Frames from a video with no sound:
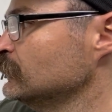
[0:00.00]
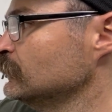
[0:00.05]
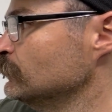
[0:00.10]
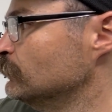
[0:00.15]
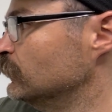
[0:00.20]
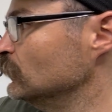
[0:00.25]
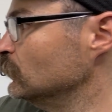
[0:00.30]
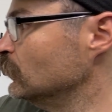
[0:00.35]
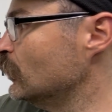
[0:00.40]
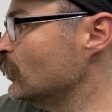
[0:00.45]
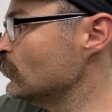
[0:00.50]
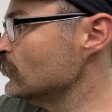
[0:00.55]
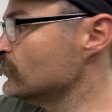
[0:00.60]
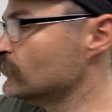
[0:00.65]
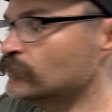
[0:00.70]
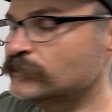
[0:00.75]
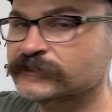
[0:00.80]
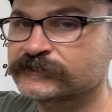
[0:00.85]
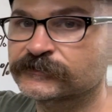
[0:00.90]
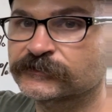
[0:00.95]
below
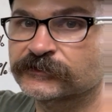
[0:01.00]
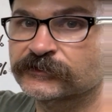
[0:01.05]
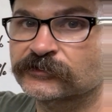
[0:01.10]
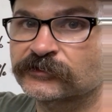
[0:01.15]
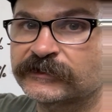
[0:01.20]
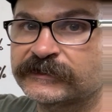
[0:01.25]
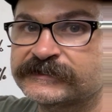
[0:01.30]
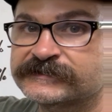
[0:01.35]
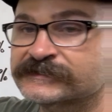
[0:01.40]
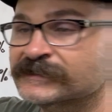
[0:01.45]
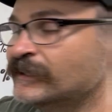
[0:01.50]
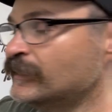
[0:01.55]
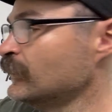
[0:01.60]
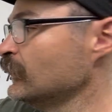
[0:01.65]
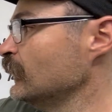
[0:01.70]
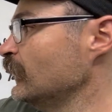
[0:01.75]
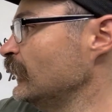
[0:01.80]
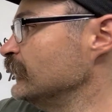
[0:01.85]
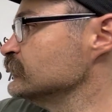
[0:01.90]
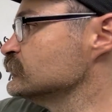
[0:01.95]
32 degrees
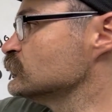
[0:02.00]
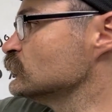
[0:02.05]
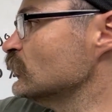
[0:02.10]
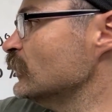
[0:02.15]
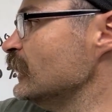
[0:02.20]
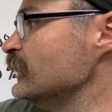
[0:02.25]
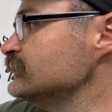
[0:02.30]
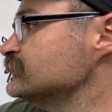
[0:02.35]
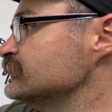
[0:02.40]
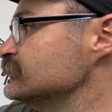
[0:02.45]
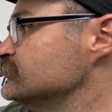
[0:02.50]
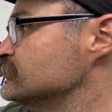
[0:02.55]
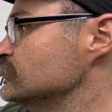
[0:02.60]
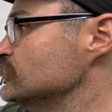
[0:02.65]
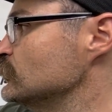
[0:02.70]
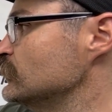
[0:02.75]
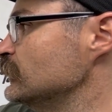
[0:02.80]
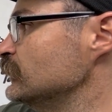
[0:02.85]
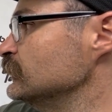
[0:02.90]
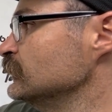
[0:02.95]
and try to
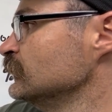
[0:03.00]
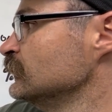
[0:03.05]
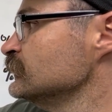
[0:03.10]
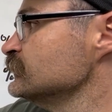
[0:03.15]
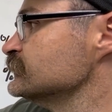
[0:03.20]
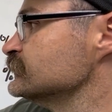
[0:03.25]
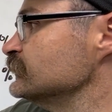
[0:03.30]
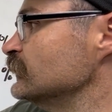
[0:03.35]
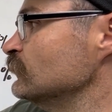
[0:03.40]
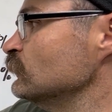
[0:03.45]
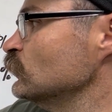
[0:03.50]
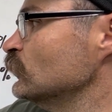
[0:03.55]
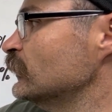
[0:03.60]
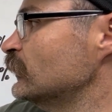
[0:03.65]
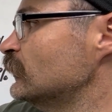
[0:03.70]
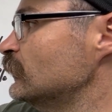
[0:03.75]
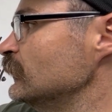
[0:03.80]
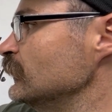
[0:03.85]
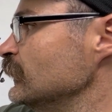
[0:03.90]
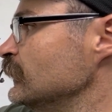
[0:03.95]
do it
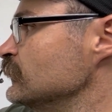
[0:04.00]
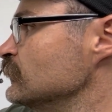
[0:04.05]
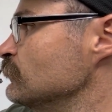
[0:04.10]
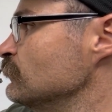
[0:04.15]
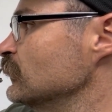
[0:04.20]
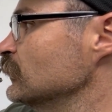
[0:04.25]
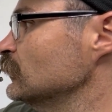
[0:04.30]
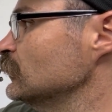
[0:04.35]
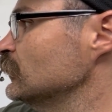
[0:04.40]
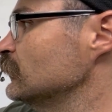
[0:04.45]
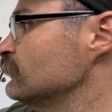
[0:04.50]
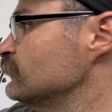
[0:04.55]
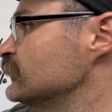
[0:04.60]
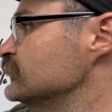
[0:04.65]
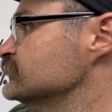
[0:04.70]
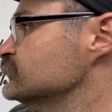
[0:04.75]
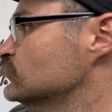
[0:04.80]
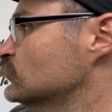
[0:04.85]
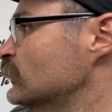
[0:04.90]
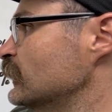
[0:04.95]
somewhere in the middle of
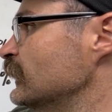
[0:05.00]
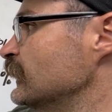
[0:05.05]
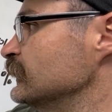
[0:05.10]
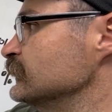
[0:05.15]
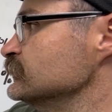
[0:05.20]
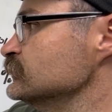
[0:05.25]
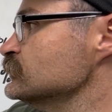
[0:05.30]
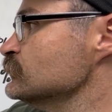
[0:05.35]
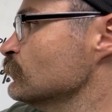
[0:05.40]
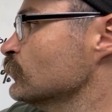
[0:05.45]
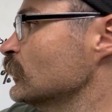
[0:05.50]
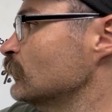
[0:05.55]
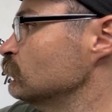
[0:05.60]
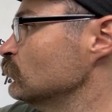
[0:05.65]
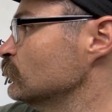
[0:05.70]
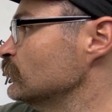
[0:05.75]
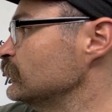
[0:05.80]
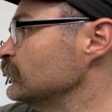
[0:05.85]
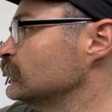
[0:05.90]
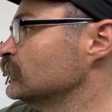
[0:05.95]
this range.
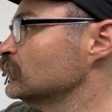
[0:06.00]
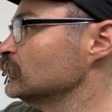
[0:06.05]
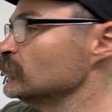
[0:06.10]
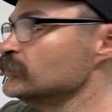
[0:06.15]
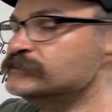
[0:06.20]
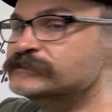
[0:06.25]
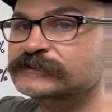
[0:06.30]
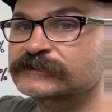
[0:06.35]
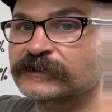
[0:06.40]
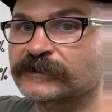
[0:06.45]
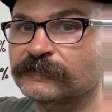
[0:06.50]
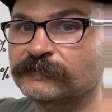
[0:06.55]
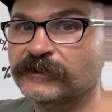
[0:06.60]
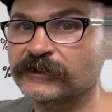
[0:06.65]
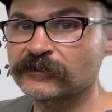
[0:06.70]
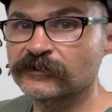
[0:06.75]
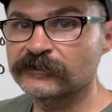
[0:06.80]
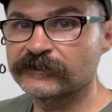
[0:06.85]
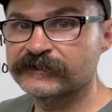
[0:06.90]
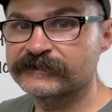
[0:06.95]
Probably close to the
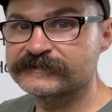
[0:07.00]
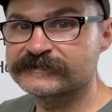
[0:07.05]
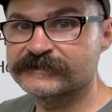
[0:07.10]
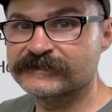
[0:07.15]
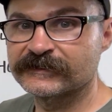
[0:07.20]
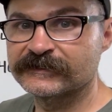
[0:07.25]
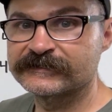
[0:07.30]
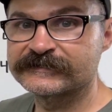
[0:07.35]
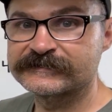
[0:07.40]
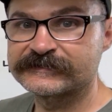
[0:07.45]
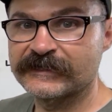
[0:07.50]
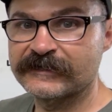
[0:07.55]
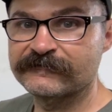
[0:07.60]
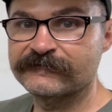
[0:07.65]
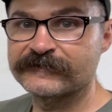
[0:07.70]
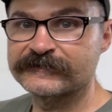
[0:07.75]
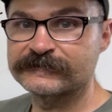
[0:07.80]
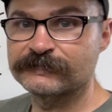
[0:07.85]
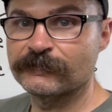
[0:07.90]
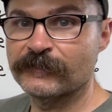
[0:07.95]
middle is the
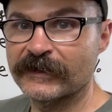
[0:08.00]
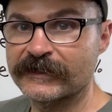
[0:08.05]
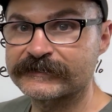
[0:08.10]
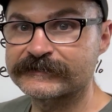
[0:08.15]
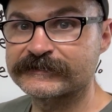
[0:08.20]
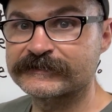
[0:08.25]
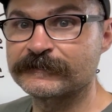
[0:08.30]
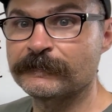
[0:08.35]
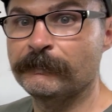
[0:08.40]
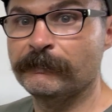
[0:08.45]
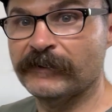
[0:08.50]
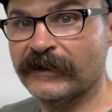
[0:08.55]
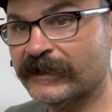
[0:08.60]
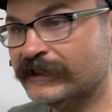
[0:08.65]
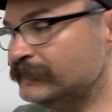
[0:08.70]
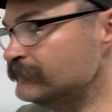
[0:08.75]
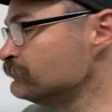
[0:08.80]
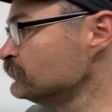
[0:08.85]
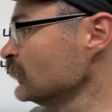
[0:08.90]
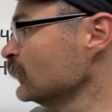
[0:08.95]
safest, best
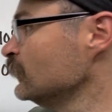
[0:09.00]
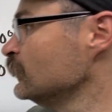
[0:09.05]
bet